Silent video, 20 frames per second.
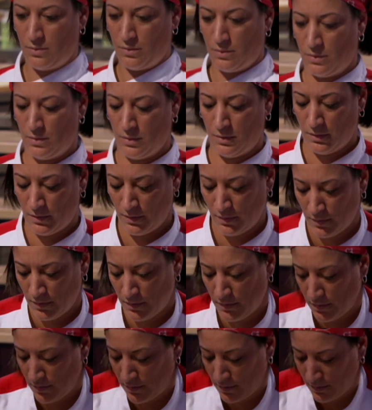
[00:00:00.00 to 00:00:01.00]
to win it for the
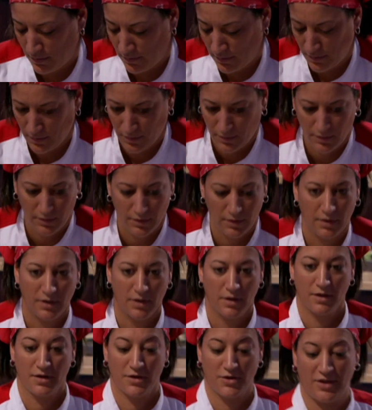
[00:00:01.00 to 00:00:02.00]
women.
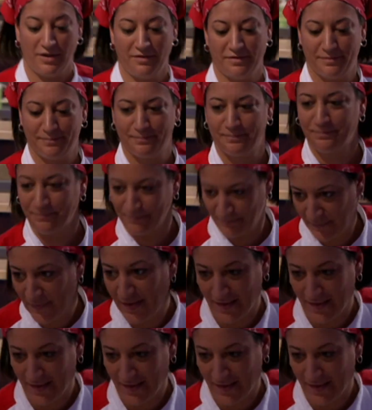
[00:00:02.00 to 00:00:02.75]
Already off the bat, I